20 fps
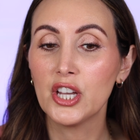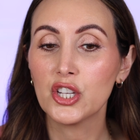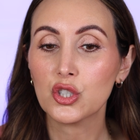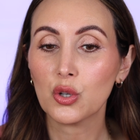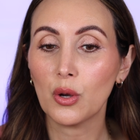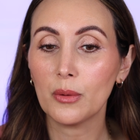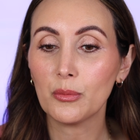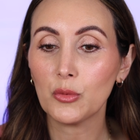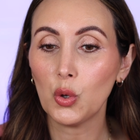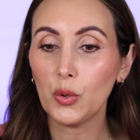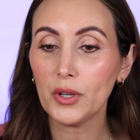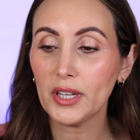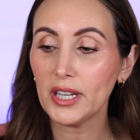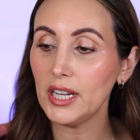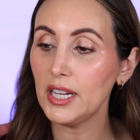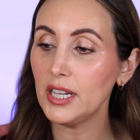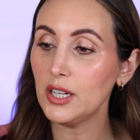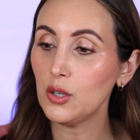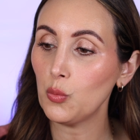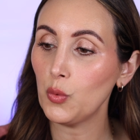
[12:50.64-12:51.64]
So I'm going
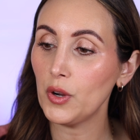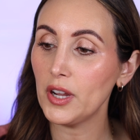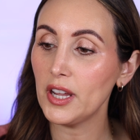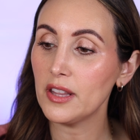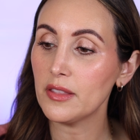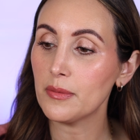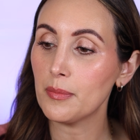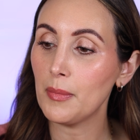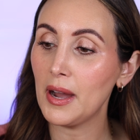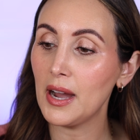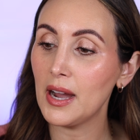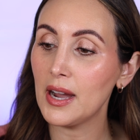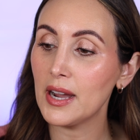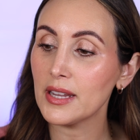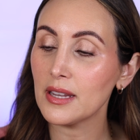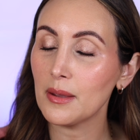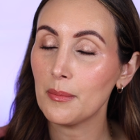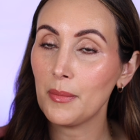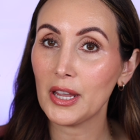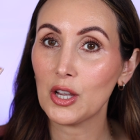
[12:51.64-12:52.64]
in with
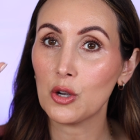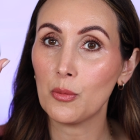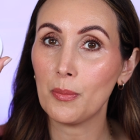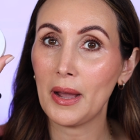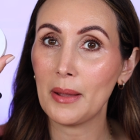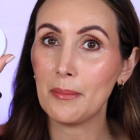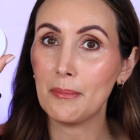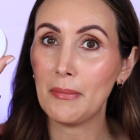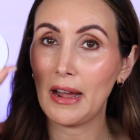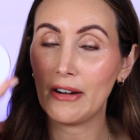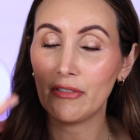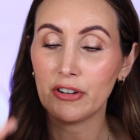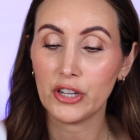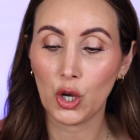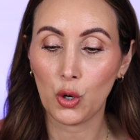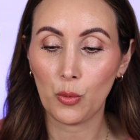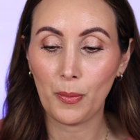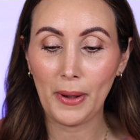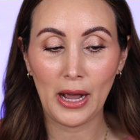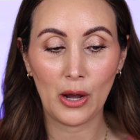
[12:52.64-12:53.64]
my Makeup by
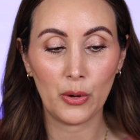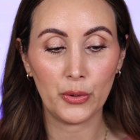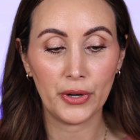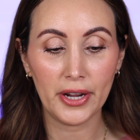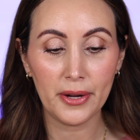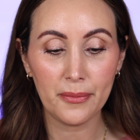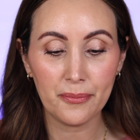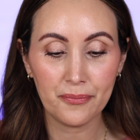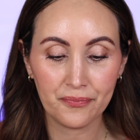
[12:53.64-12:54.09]
Mario powder,